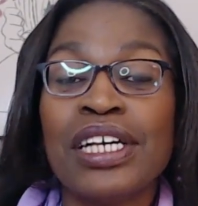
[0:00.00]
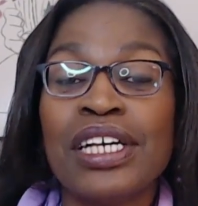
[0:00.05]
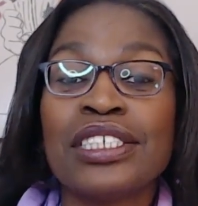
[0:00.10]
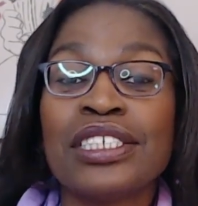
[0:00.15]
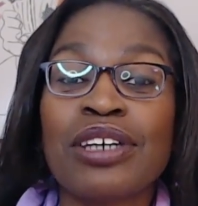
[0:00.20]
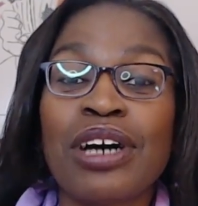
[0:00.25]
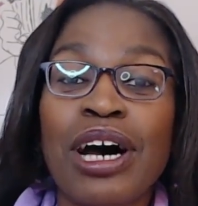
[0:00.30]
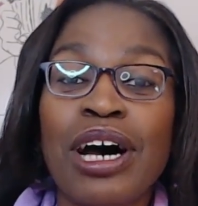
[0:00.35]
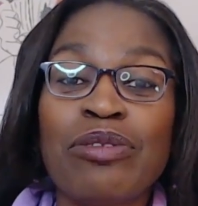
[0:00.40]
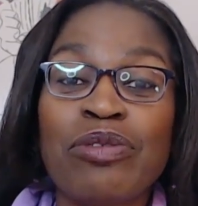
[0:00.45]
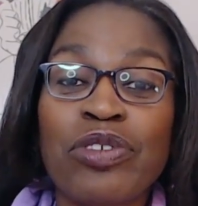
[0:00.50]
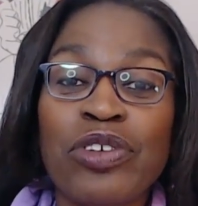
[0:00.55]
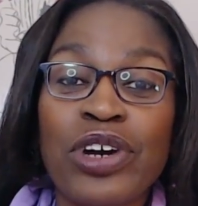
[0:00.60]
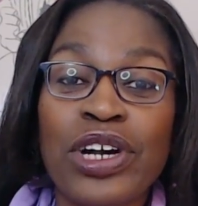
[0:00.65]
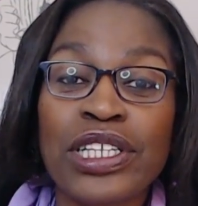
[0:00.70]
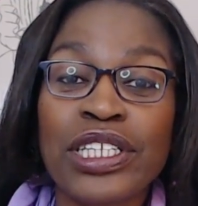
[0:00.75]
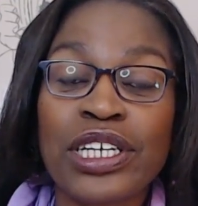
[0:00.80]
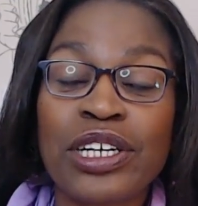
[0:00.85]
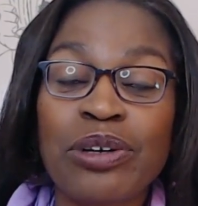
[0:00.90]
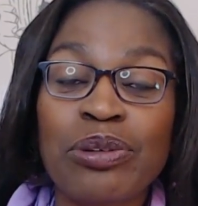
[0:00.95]
So I'm
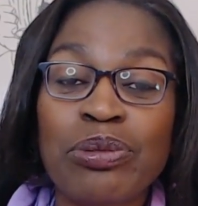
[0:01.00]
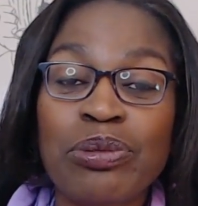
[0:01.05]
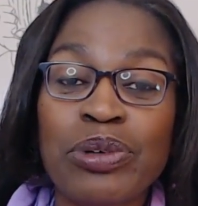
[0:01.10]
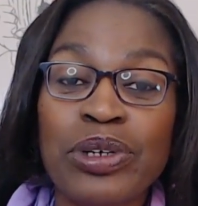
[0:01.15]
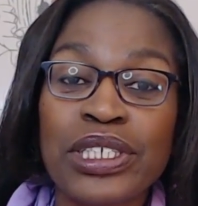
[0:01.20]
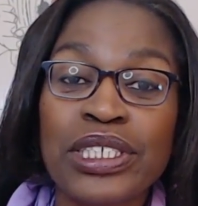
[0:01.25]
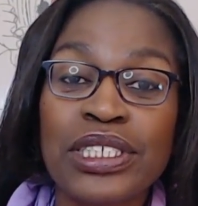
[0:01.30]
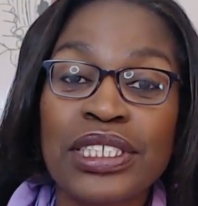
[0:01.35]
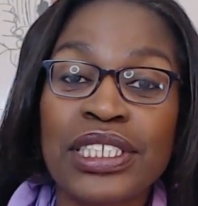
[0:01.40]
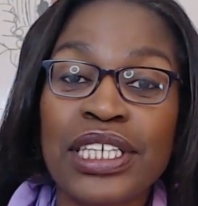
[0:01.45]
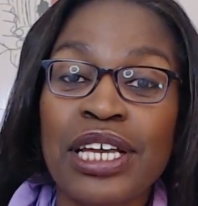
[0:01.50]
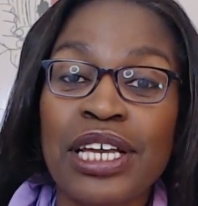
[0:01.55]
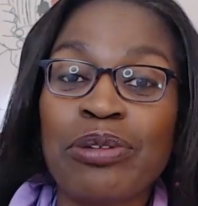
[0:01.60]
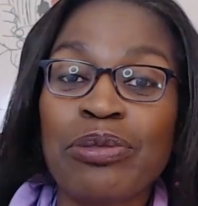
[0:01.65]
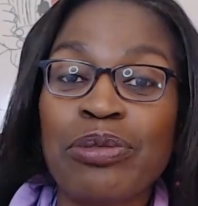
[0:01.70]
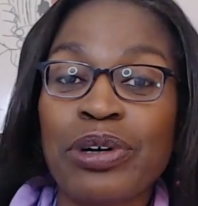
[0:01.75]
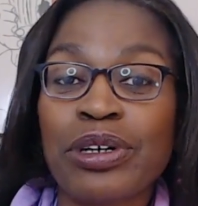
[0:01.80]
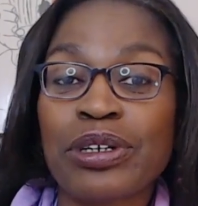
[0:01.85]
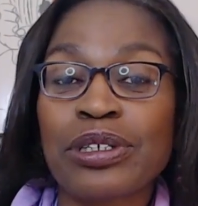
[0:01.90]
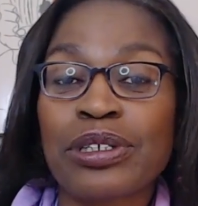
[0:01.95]
Veronica Woods, and
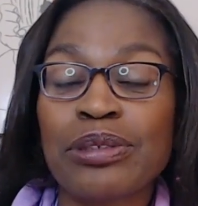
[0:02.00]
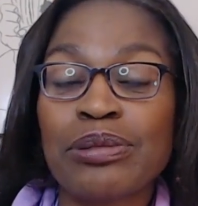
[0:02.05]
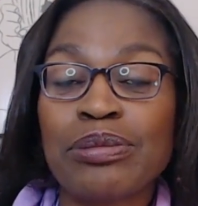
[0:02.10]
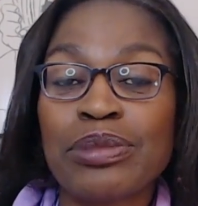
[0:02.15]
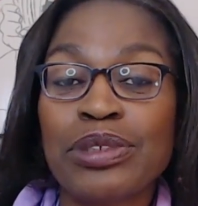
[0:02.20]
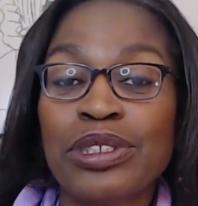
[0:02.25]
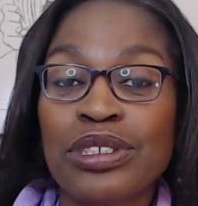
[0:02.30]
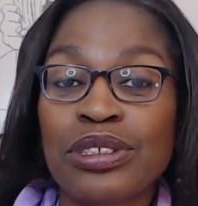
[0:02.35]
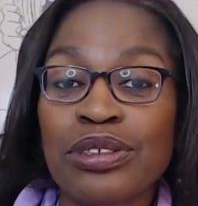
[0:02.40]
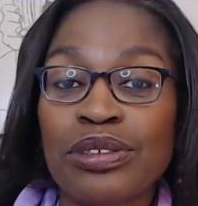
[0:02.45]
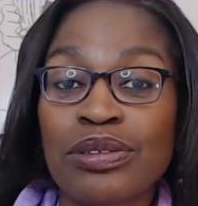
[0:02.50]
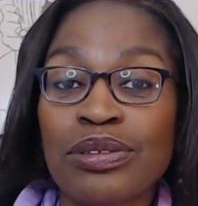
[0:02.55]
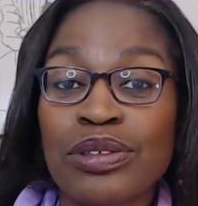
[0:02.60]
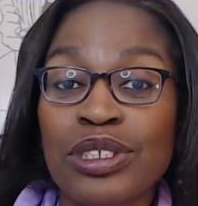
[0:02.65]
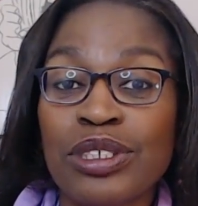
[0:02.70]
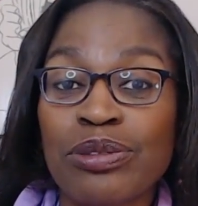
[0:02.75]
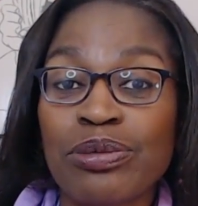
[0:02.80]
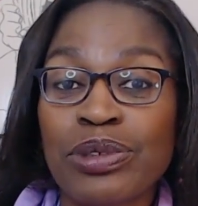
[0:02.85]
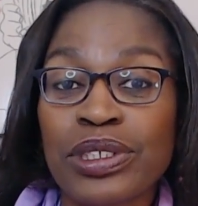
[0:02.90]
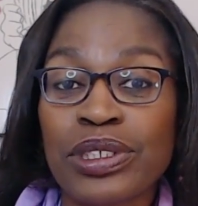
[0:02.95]
welcome to
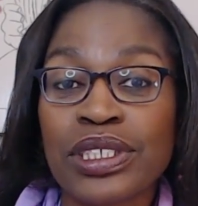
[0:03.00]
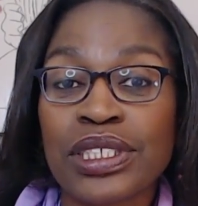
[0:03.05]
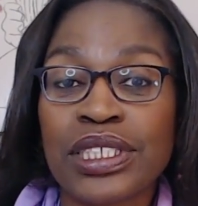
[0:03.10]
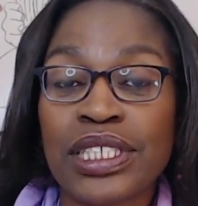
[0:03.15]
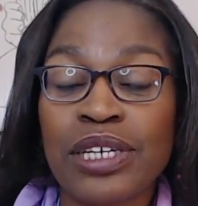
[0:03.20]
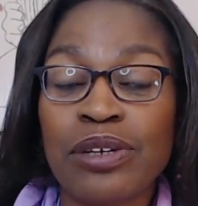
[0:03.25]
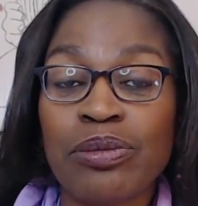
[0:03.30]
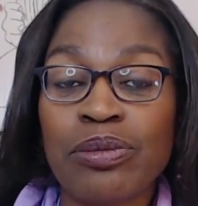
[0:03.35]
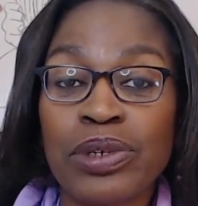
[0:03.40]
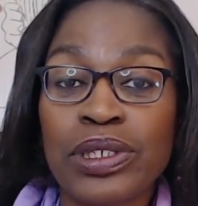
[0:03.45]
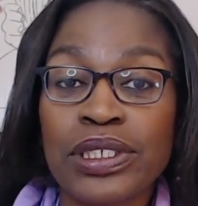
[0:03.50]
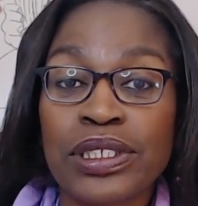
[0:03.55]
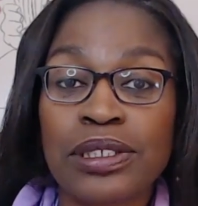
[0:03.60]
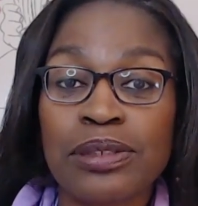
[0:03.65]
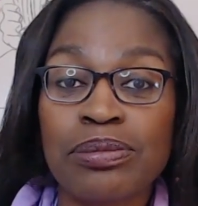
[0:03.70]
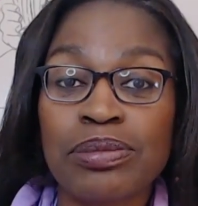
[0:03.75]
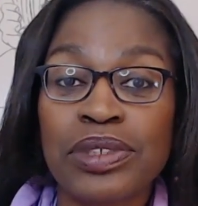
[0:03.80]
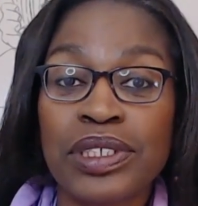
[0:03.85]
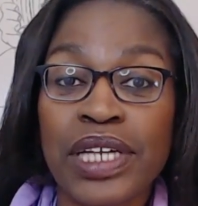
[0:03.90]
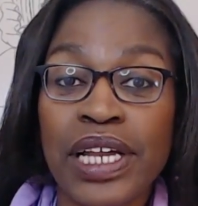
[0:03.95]
the Real Estate
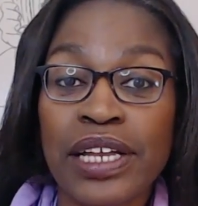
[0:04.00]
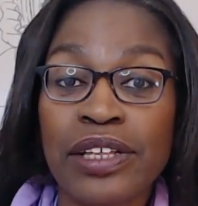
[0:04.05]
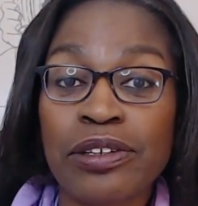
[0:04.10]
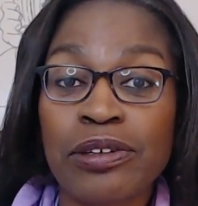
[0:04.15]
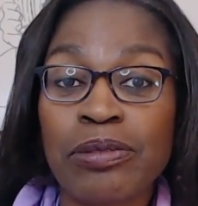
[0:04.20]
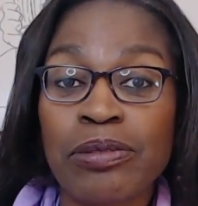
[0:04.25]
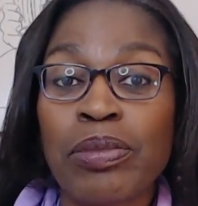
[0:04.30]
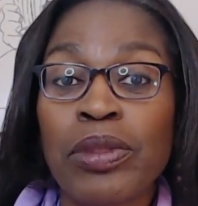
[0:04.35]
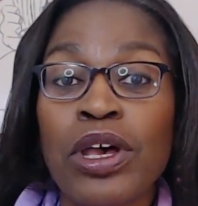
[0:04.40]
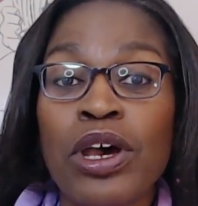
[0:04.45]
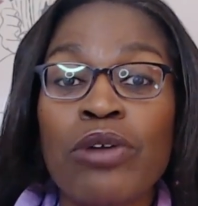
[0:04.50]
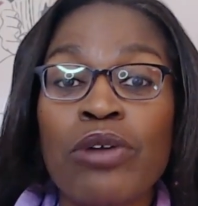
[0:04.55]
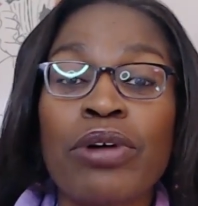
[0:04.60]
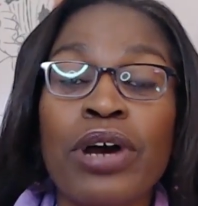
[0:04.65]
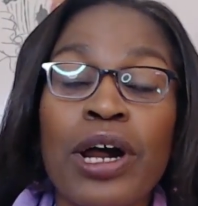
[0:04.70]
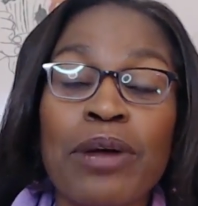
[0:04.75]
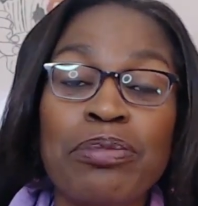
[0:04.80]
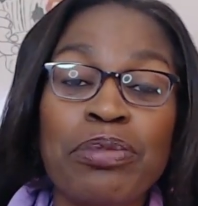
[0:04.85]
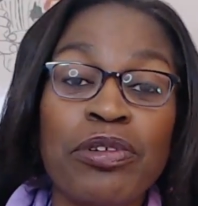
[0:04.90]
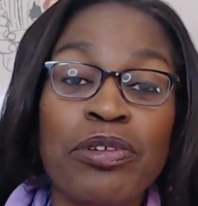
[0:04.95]
Wisdom channel,
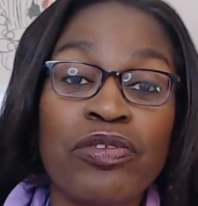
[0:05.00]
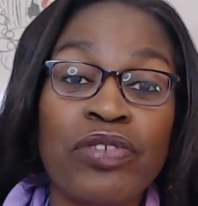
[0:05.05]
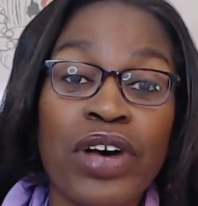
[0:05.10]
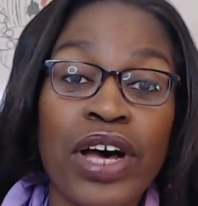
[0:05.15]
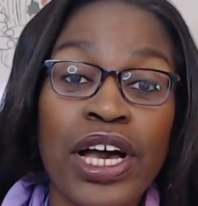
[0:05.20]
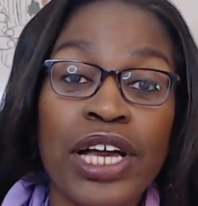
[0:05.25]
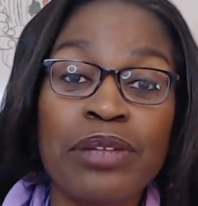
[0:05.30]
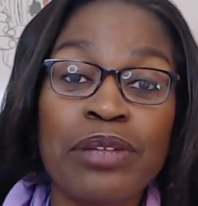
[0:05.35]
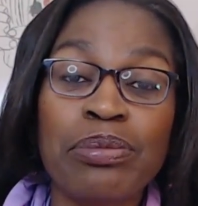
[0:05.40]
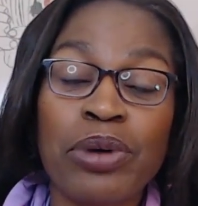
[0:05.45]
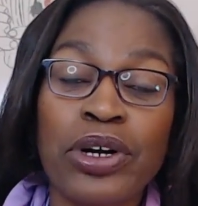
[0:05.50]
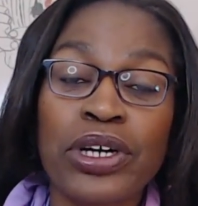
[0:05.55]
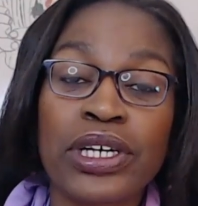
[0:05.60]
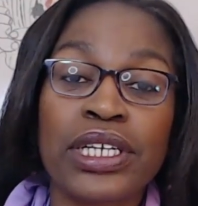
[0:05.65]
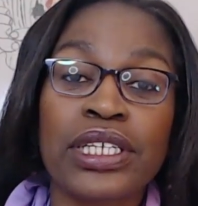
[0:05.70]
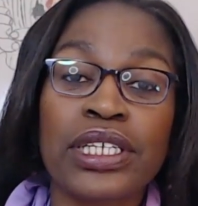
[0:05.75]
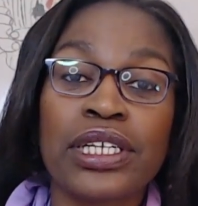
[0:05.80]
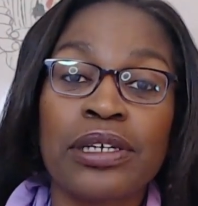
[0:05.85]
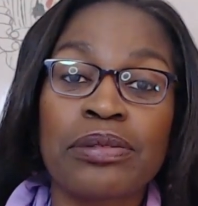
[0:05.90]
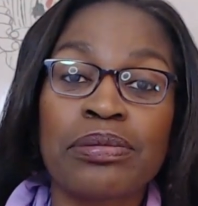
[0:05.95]
where I provide
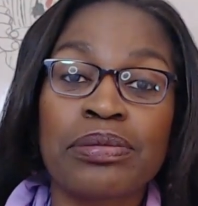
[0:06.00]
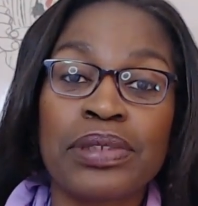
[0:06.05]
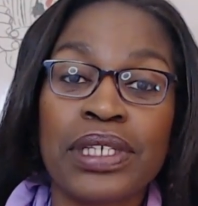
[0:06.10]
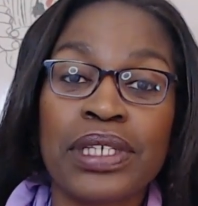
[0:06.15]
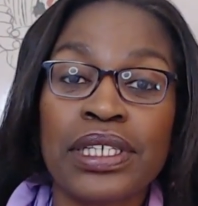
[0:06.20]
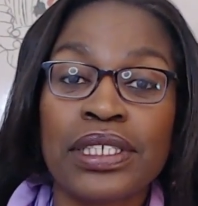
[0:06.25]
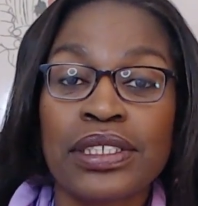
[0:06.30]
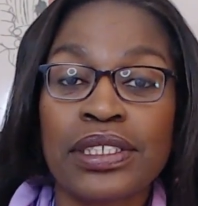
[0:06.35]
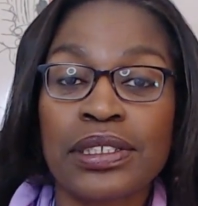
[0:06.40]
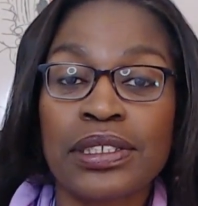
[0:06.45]
market updates